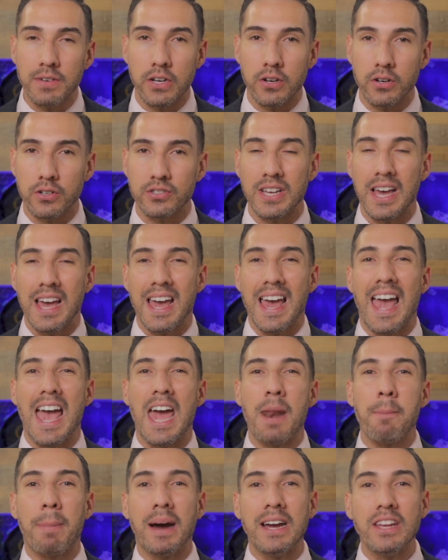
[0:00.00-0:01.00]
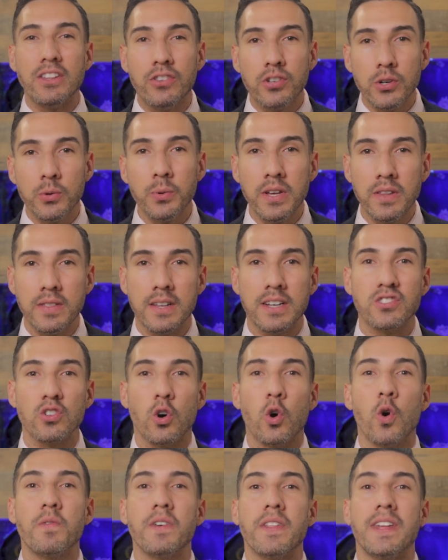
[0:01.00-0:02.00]
years. And by doing this
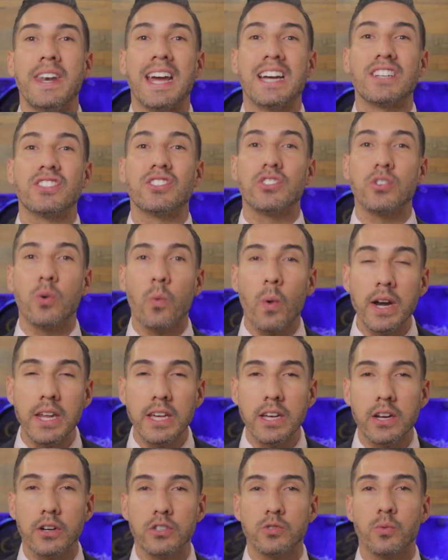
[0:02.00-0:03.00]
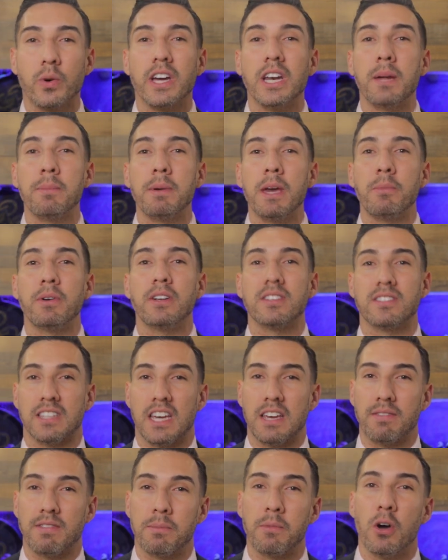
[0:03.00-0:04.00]
over the next 20 years, we're gonna be able to
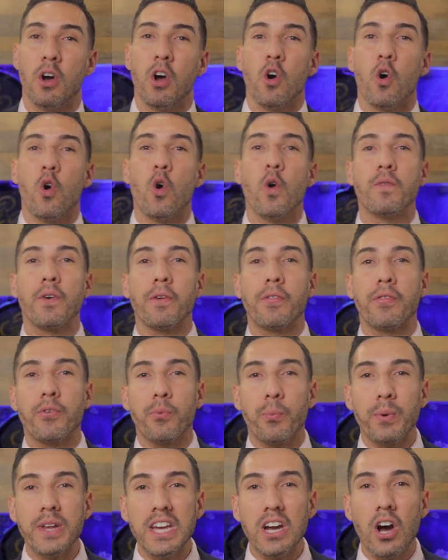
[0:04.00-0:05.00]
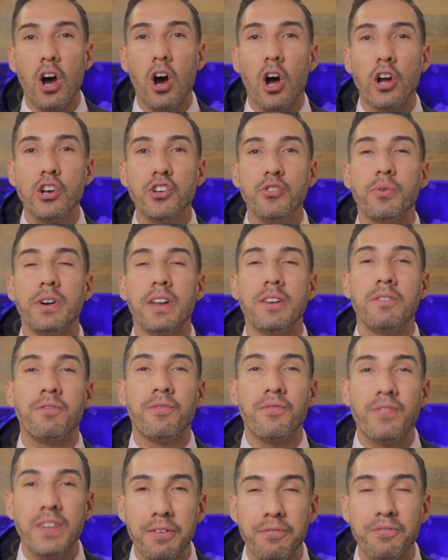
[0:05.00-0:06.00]
save them over
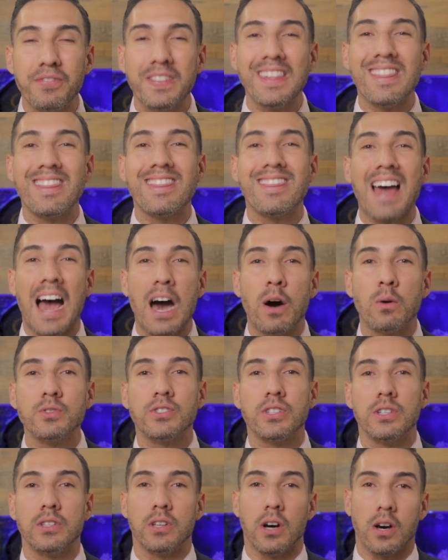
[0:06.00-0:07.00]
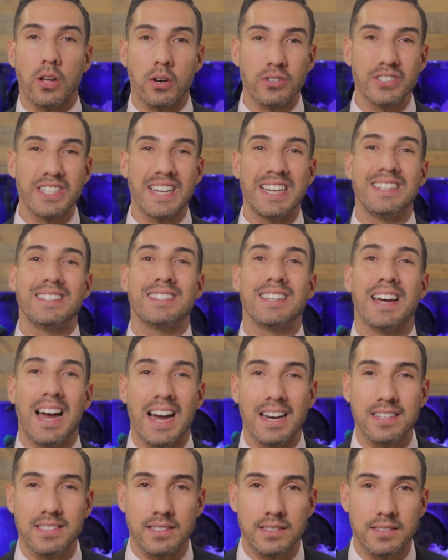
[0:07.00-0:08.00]
$350,000 in
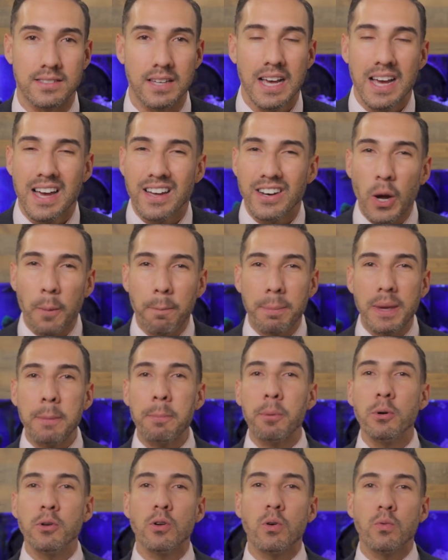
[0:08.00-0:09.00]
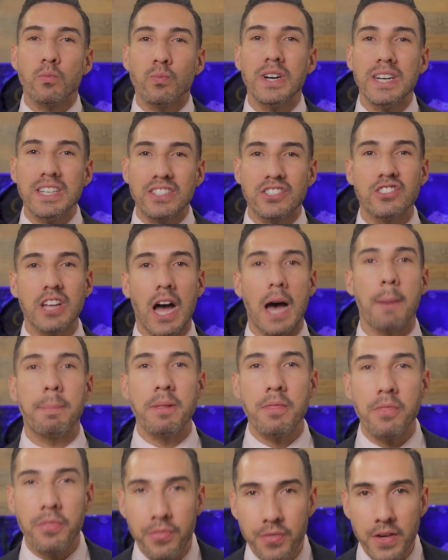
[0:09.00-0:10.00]
taxes. Now, people don't really stop
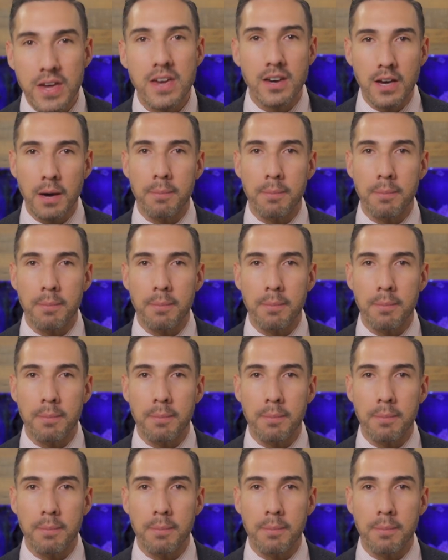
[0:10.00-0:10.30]
and think